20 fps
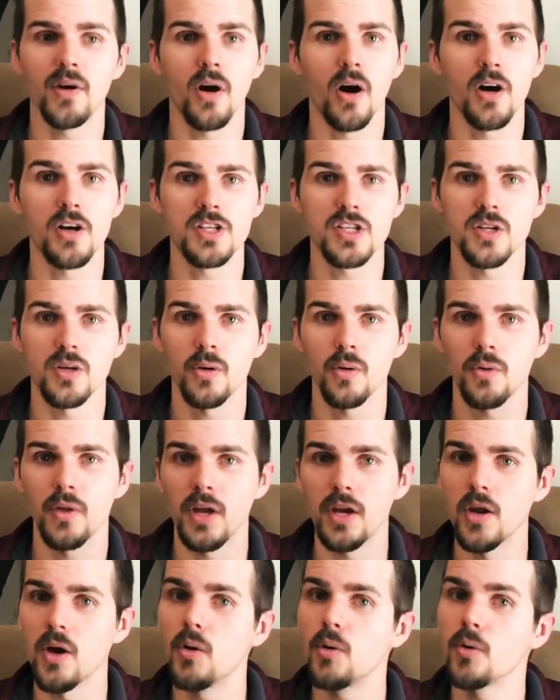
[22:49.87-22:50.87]
arsenal. They
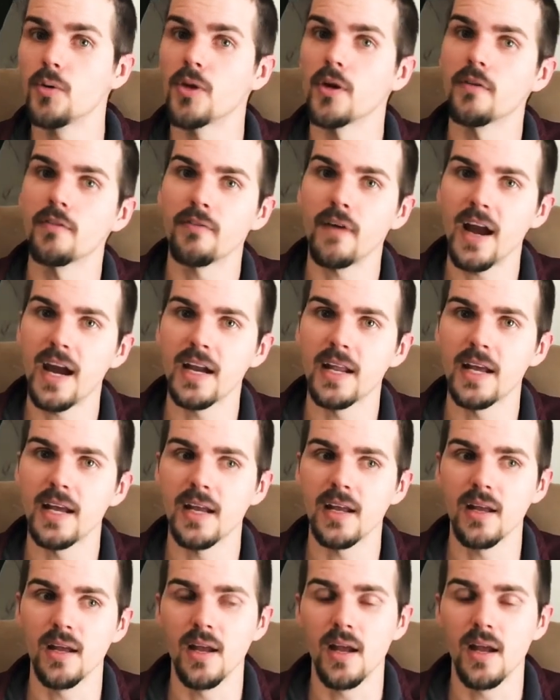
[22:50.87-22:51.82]
know who they're fighting.